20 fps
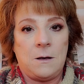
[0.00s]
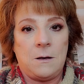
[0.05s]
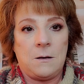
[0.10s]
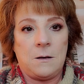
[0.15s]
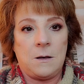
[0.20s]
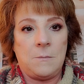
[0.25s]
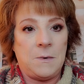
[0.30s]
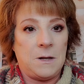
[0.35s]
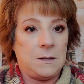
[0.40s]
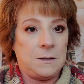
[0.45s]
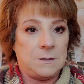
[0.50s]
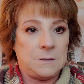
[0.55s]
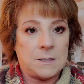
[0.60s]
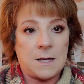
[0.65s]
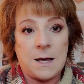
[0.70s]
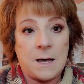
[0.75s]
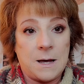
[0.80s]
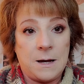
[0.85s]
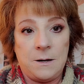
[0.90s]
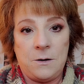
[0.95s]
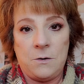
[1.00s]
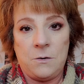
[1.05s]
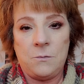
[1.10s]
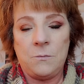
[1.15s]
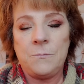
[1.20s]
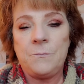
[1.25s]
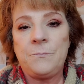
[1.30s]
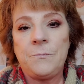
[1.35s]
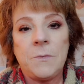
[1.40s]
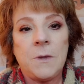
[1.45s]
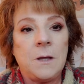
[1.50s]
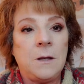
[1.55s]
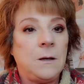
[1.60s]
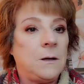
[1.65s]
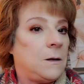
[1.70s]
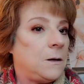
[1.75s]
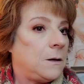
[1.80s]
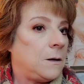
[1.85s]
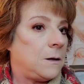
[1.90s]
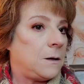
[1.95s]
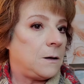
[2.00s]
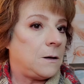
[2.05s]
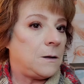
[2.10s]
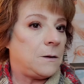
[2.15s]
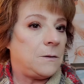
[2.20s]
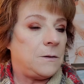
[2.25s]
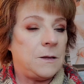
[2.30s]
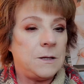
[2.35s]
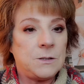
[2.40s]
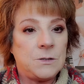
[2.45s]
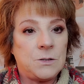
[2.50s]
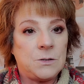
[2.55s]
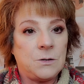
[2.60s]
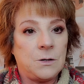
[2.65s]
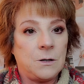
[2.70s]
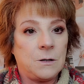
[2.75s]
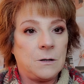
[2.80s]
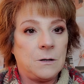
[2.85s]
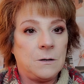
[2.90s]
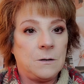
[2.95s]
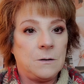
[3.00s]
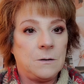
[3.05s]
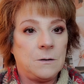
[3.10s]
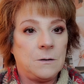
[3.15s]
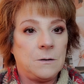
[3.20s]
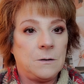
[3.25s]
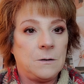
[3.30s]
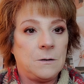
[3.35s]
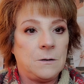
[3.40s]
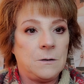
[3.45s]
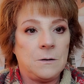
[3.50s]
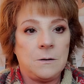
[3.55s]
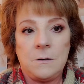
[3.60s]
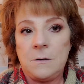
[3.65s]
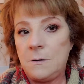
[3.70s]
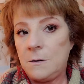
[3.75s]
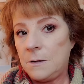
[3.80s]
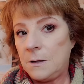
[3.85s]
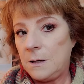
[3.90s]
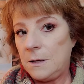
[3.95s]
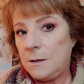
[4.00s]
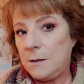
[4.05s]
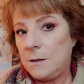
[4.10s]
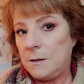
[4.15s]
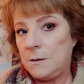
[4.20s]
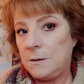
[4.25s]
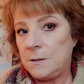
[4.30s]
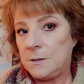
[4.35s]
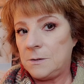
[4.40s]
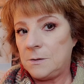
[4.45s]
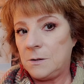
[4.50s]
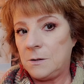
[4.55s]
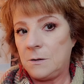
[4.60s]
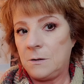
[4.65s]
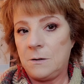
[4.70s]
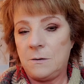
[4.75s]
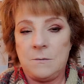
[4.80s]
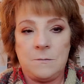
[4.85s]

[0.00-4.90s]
I mean, at least I do, this look and then this look.